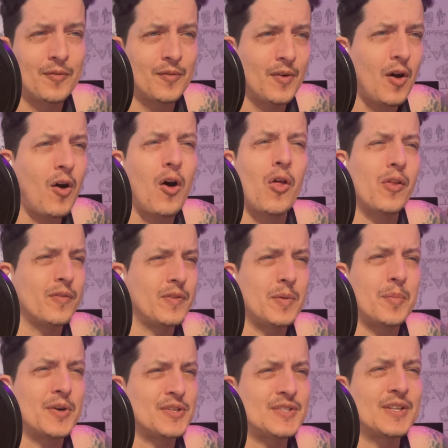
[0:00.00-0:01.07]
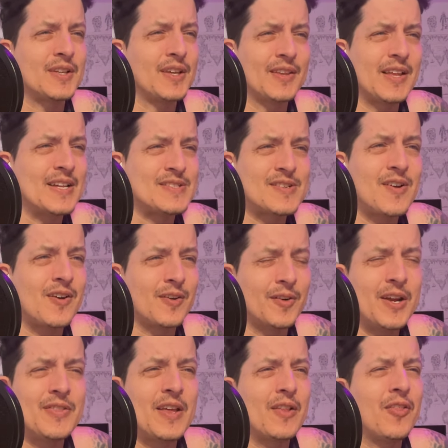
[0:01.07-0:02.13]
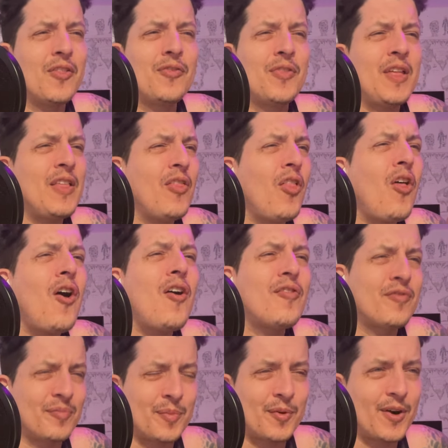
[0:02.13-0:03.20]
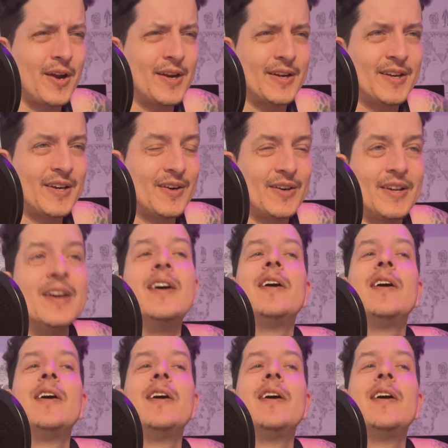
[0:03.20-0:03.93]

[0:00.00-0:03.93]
All of them are singing that song, right? They love Mariah Carey.